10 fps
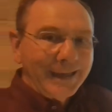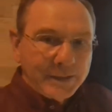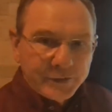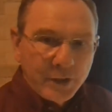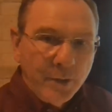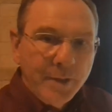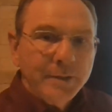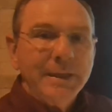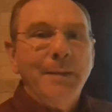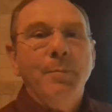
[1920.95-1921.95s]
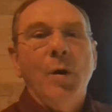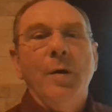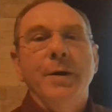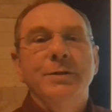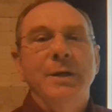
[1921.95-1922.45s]
As soon as that
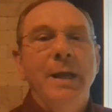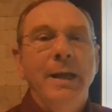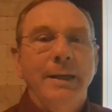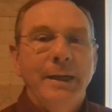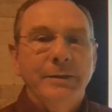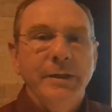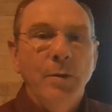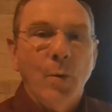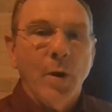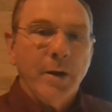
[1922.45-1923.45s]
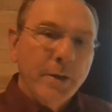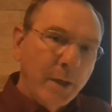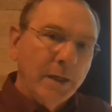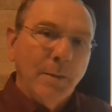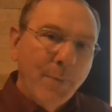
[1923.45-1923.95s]
barge gets in the water, you
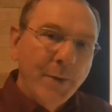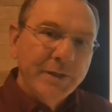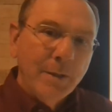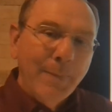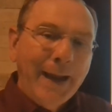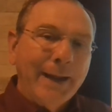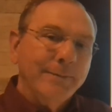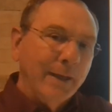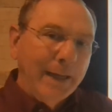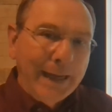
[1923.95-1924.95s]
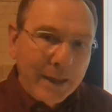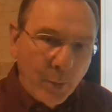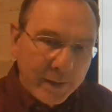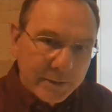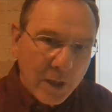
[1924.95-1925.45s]
get the buoyancy back, the leg
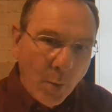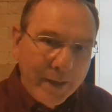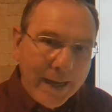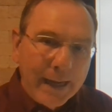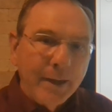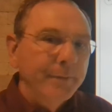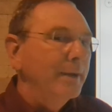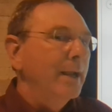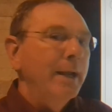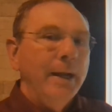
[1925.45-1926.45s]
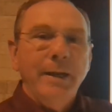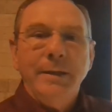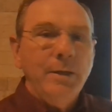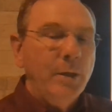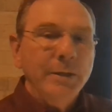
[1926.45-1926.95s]
quits going down, and
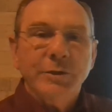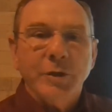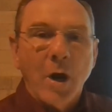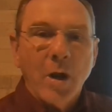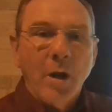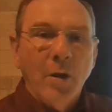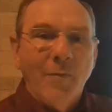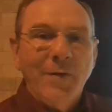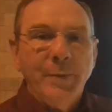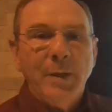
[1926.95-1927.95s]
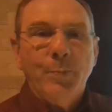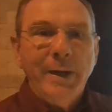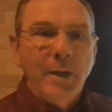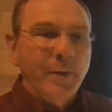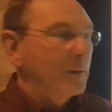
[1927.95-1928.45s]
then you can start all over with the
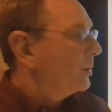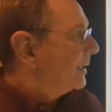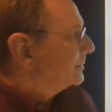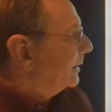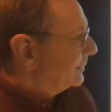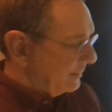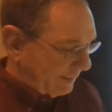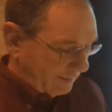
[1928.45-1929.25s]
preloading process.